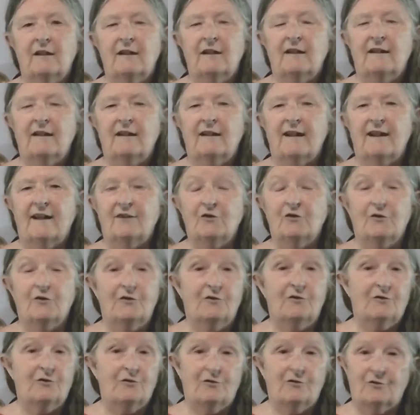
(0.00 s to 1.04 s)
and
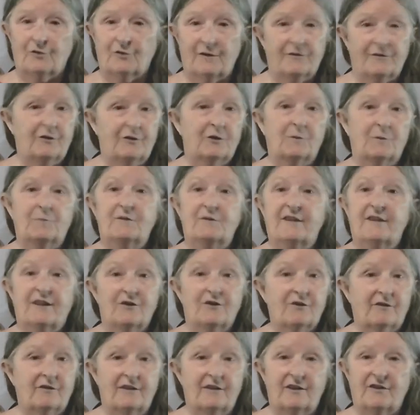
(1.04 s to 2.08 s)
driven her
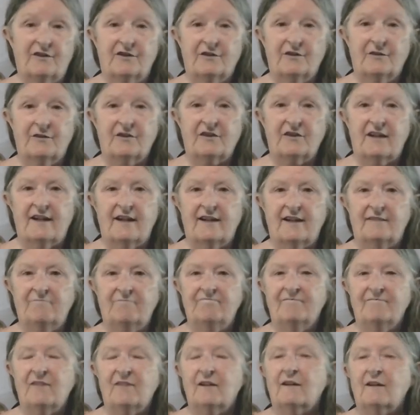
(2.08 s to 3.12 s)
potentially to suicide,
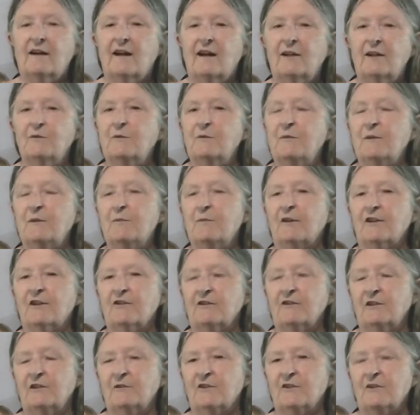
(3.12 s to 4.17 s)
I would be
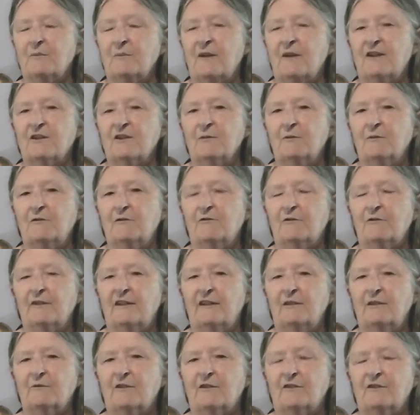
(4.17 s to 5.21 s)
partially responsible for any
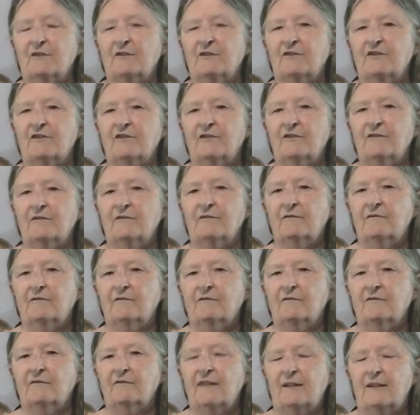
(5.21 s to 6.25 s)
results
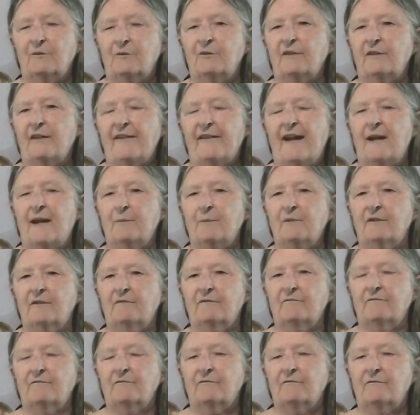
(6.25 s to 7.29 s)
that would happen
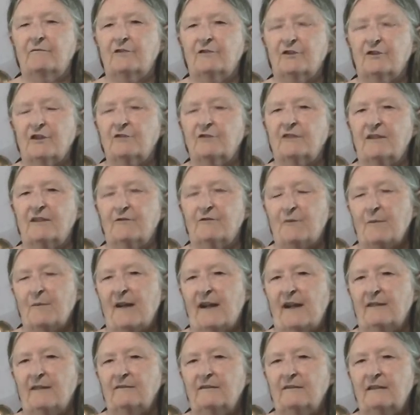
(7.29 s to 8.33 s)
resulting from
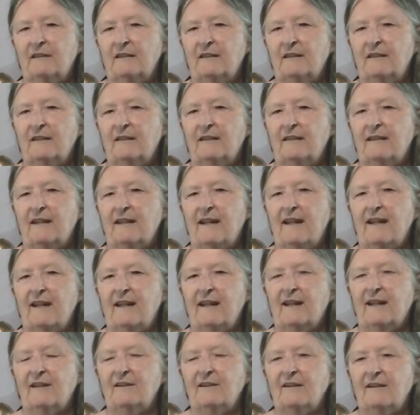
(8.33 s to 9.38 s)
that.
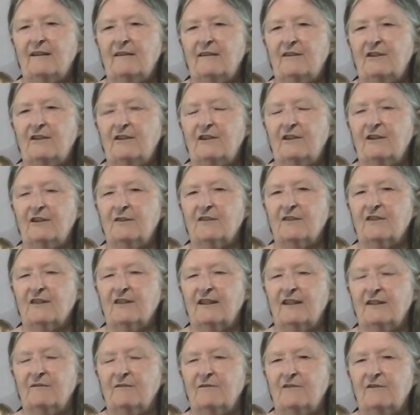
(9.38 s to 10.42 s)
And, you know, it's like,
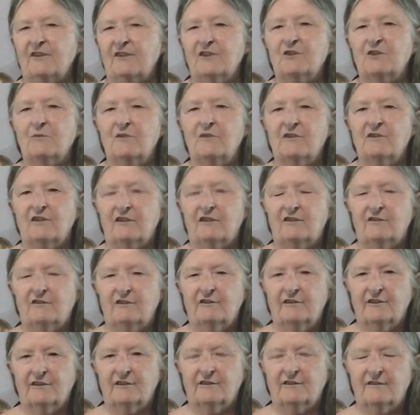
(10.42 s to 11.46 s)
this was a
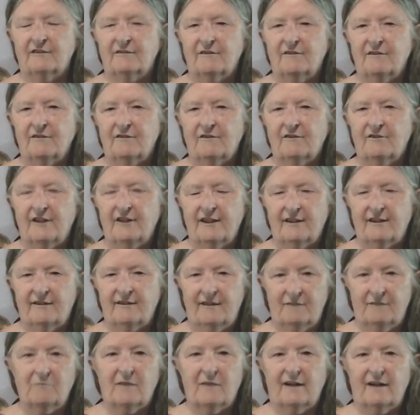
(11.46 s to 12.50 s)
clear thing in
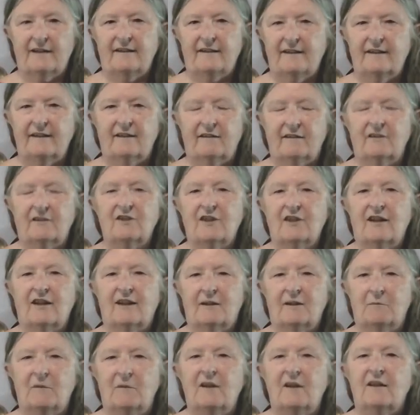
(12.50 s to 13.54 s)
my head at the
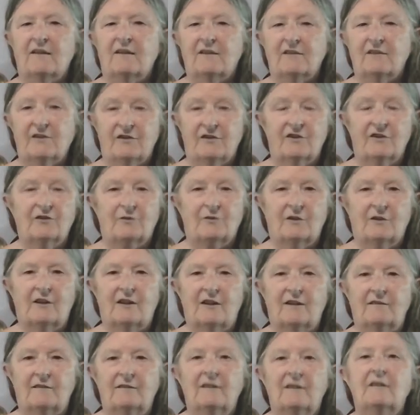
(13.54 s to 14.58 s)
time. This is
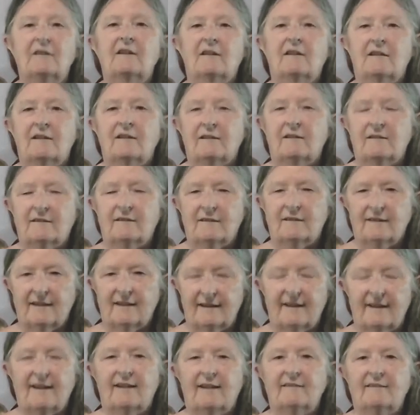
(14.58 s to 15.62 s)
wrong. I
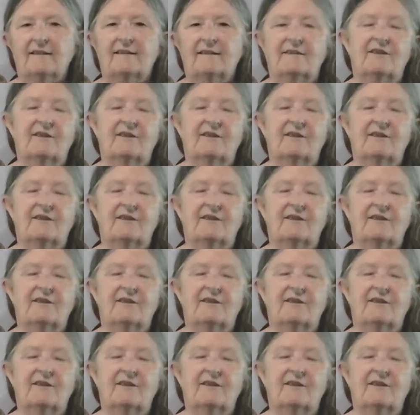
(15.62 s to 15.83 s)
can't let this